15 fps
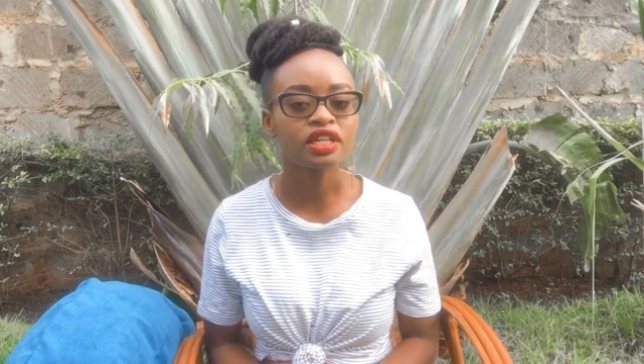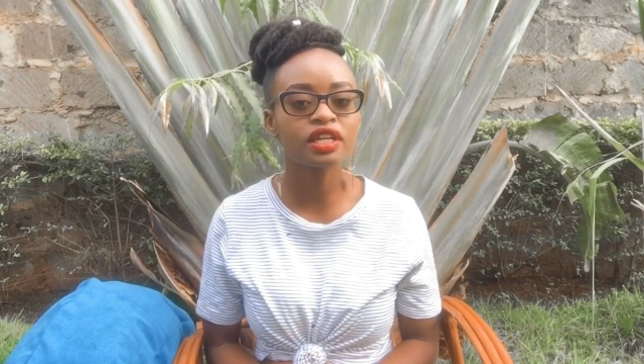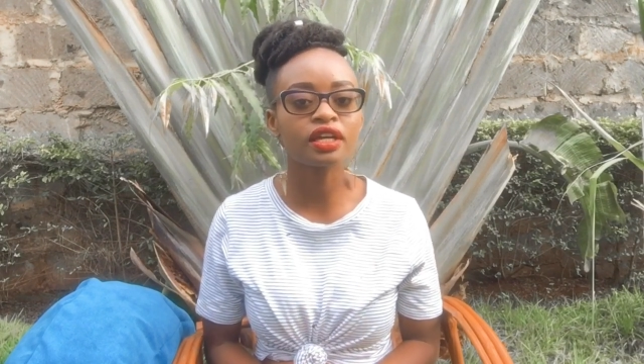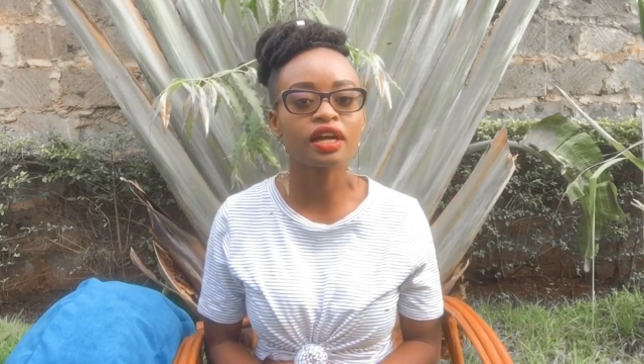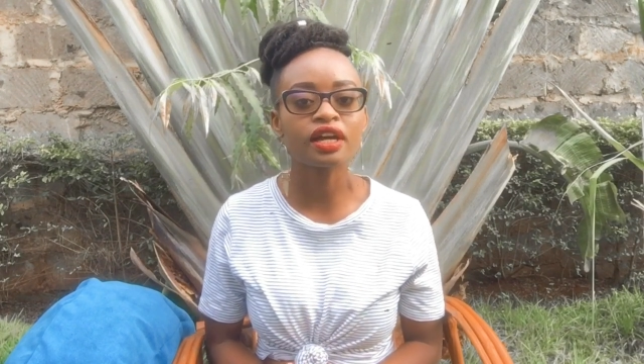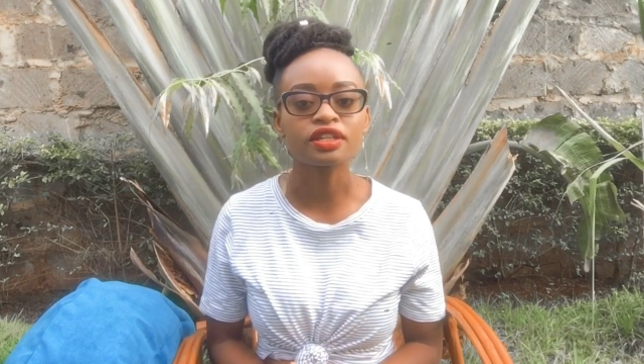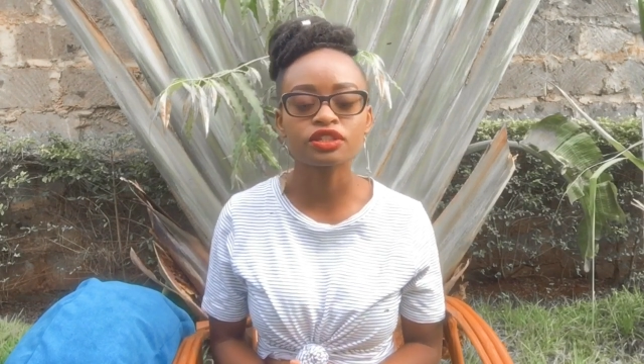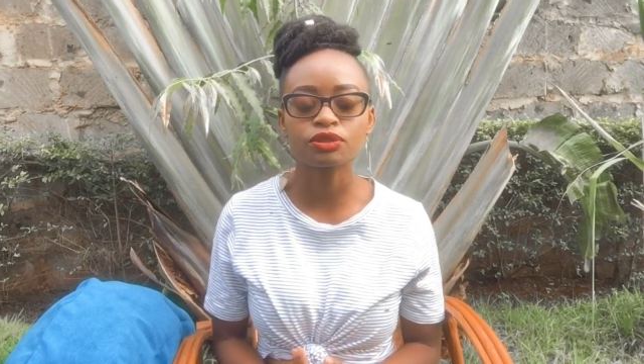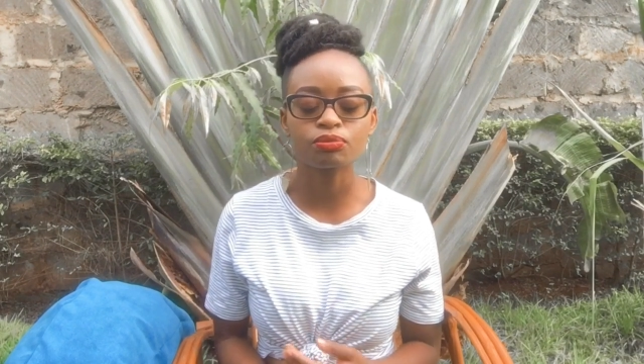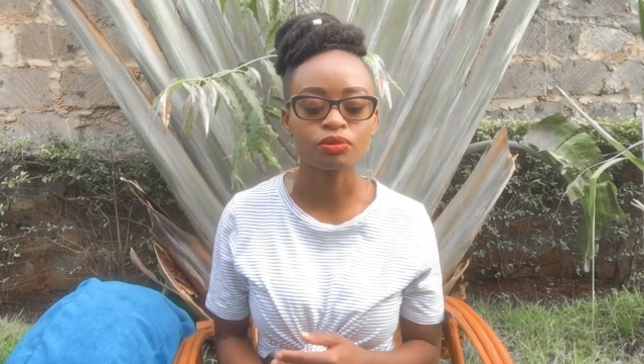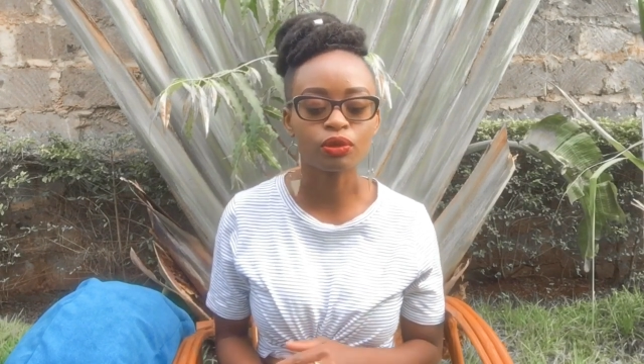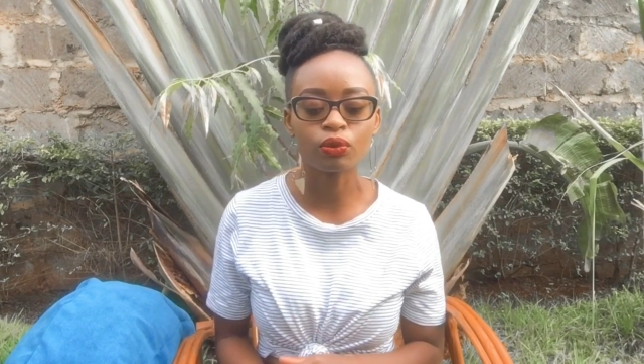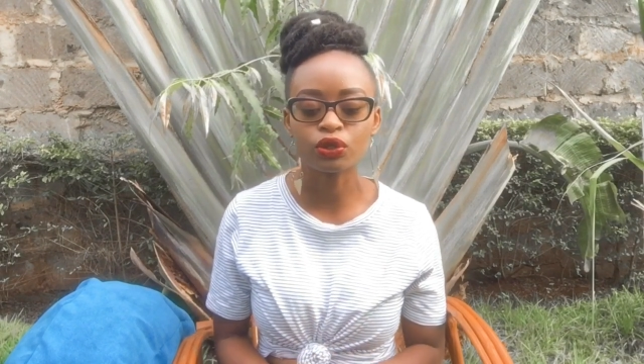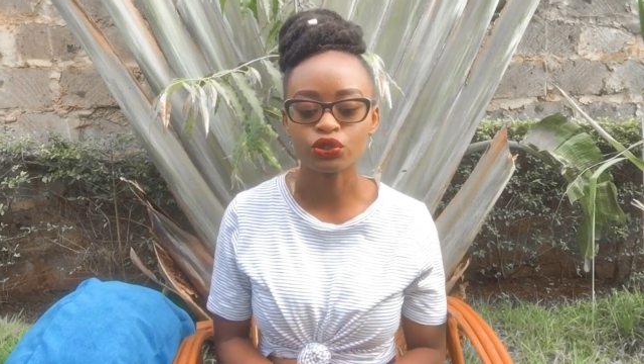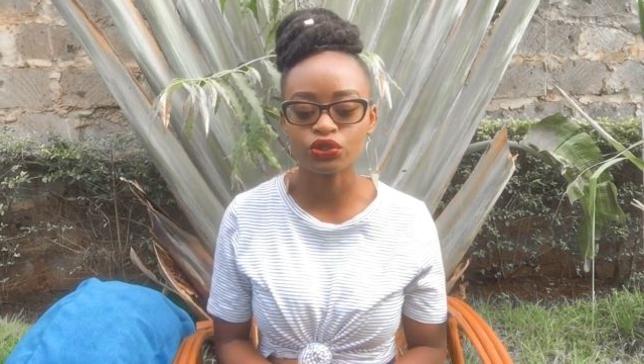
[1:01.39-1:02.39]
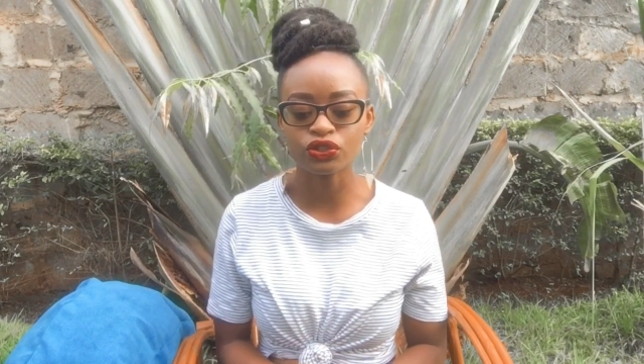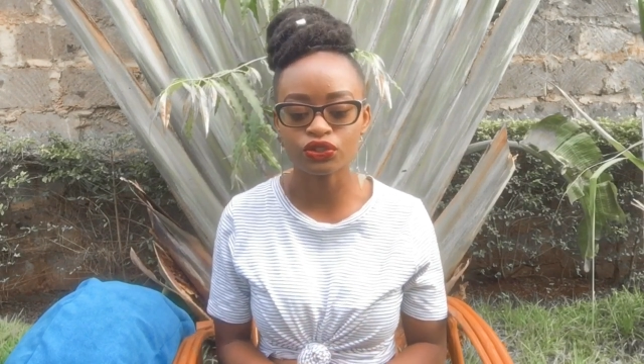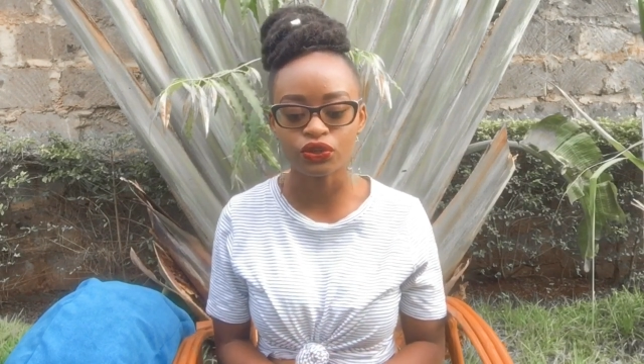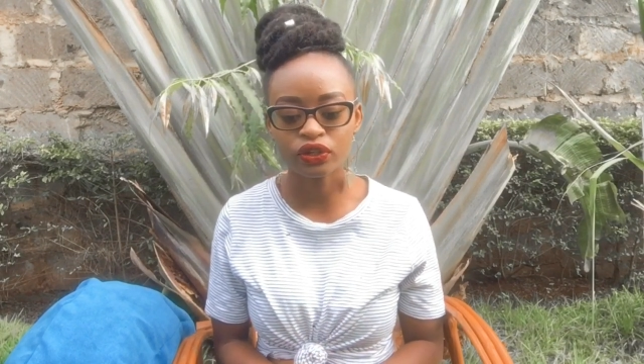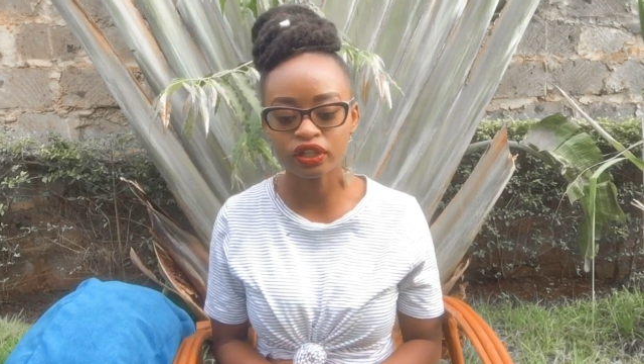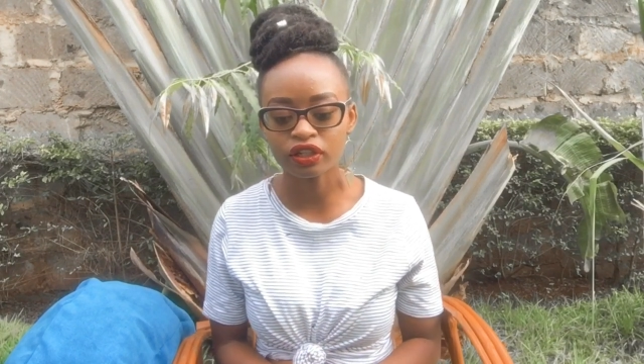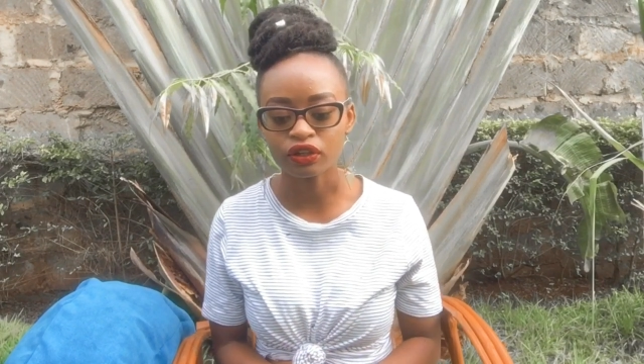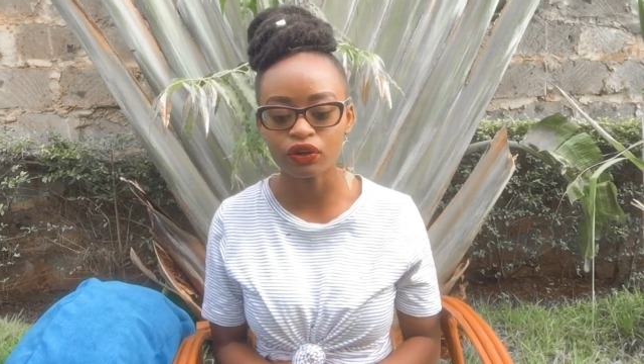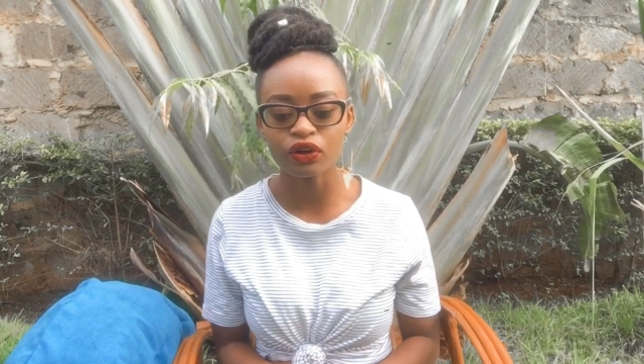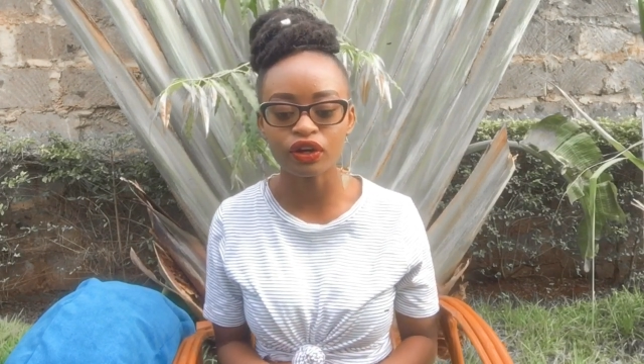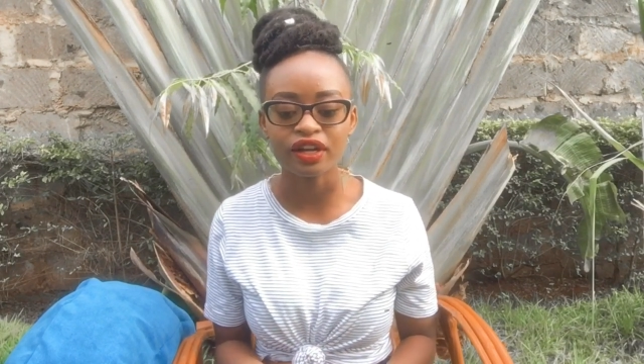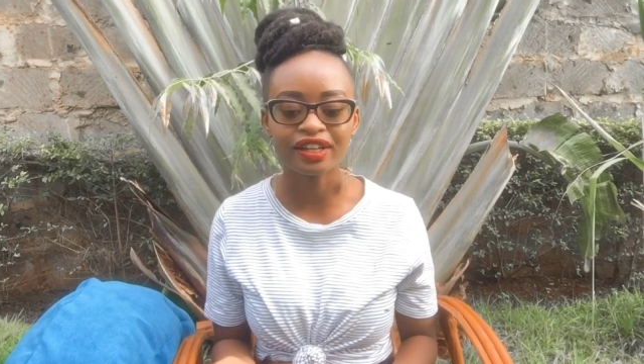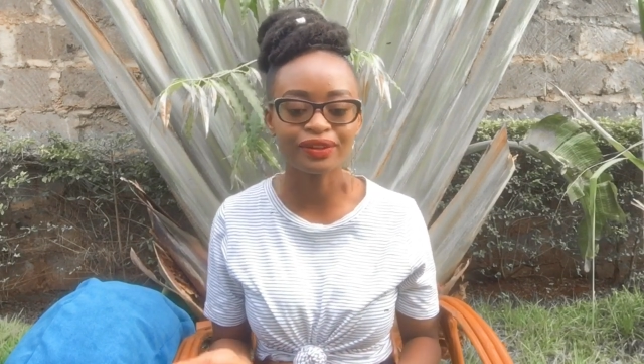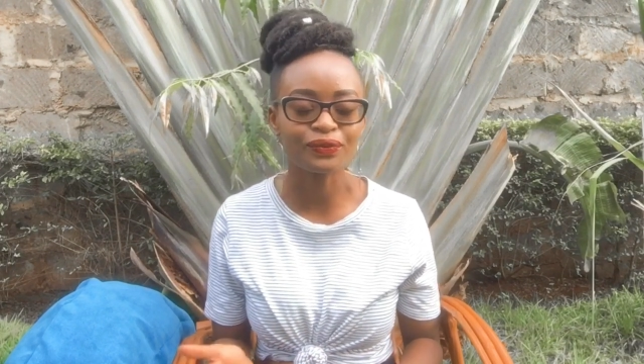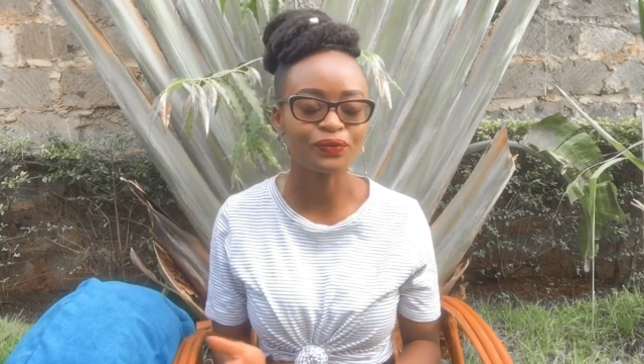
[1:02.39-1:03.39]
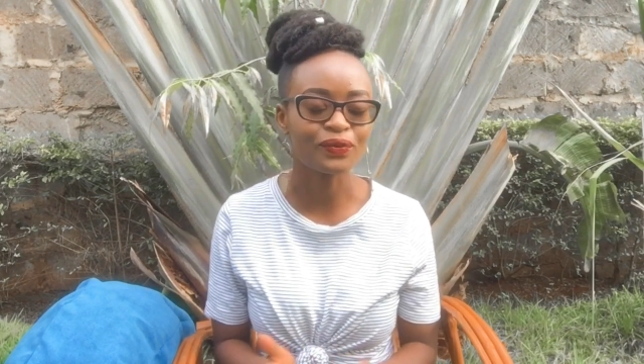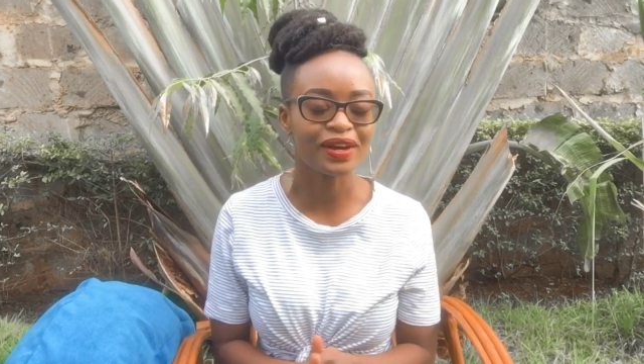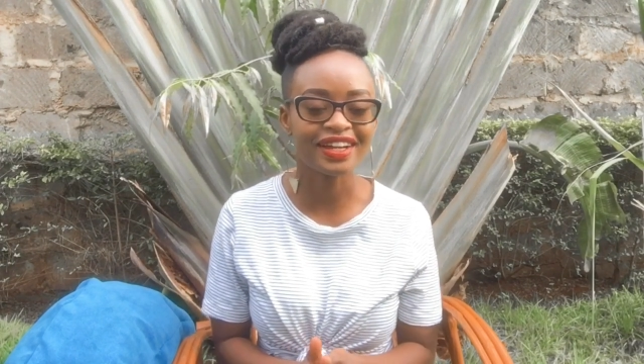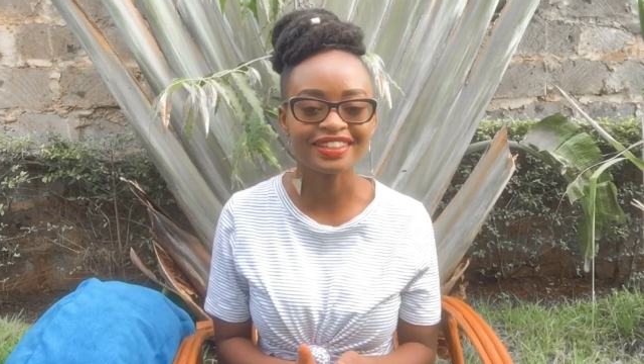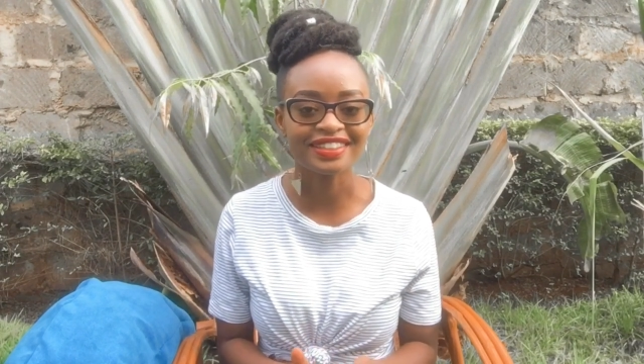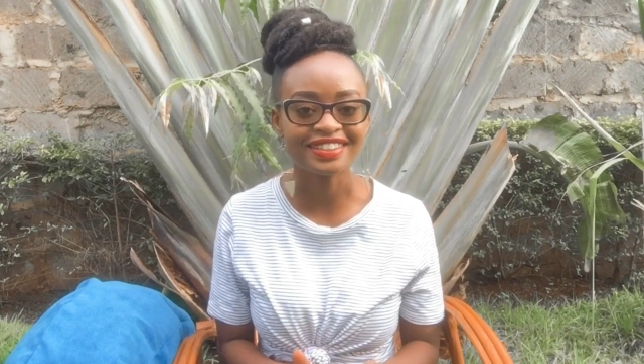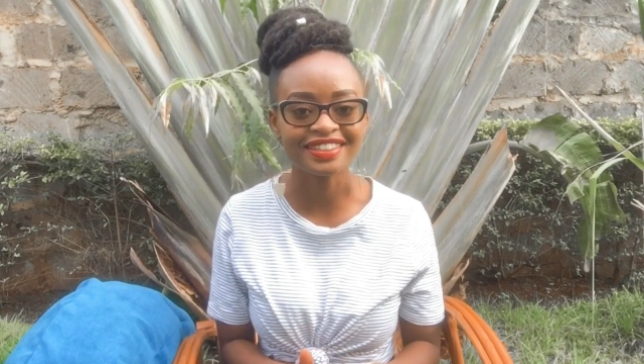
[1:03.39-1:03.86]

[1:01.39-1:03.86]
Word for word: asked me what is going on, why did I